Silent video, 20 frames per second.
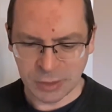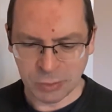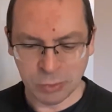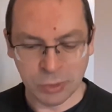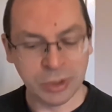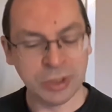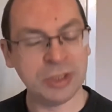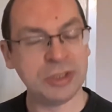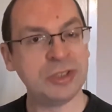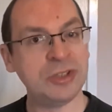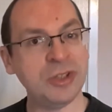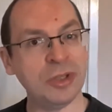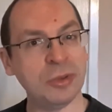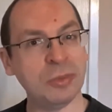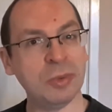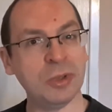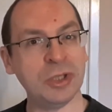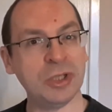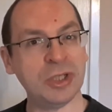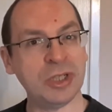Words
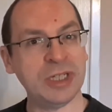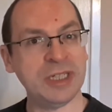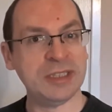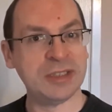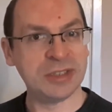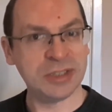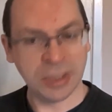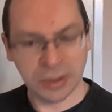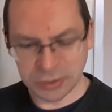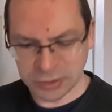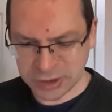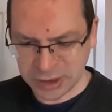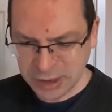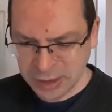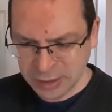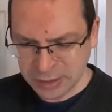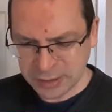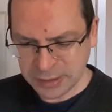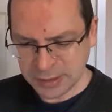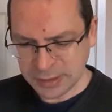that were
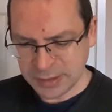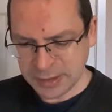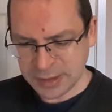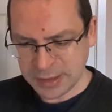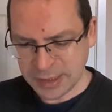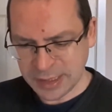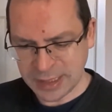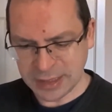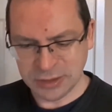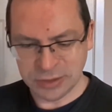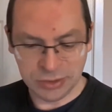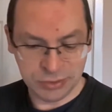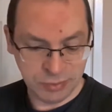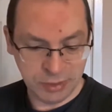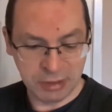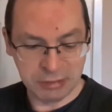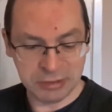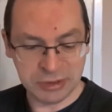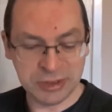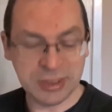insulting, and as
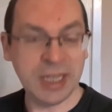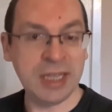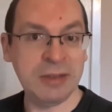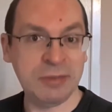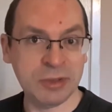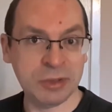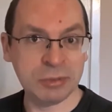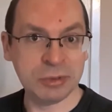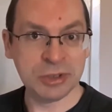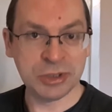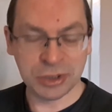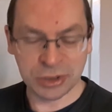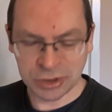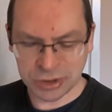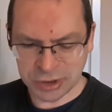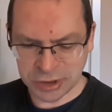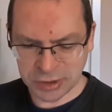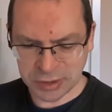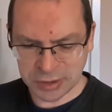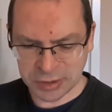far as David was
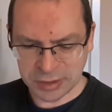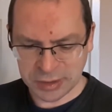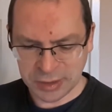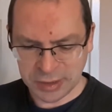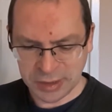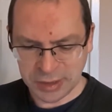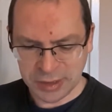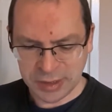concerned,